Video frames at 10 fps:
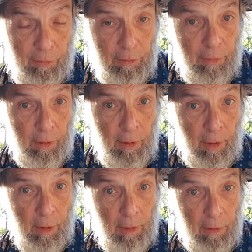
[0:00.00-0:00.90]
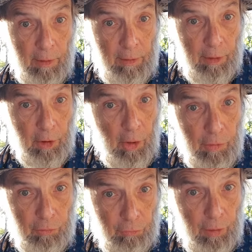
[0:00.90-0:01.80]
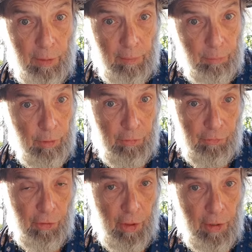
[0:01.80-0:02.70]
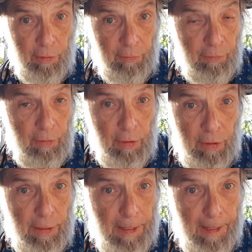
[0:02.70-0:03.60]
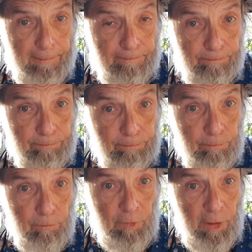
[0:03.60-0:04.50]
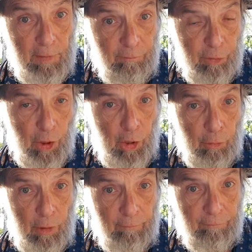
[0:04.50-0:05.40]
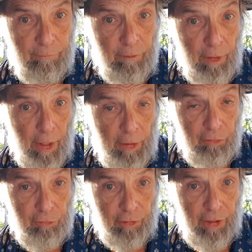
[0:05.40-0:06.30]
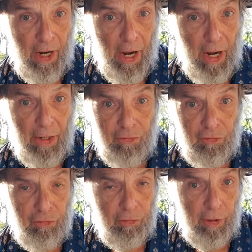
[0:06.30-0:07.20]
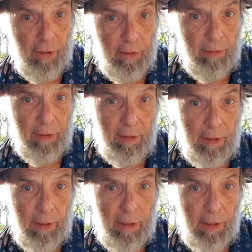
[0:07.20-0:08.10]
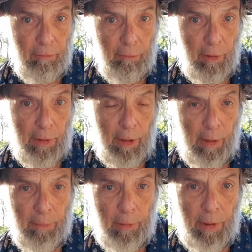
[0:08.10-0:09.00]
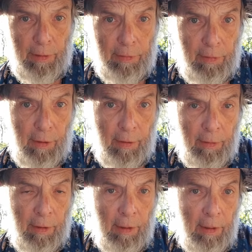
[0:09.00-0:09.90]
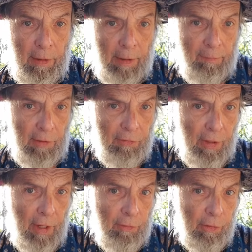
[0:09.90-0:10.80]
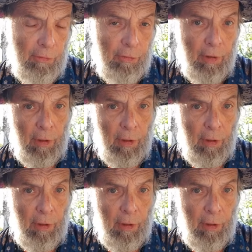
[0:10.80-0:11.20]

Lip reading: And the Goans really appreciated the inflow of extra cash. It really upgraded their living standards.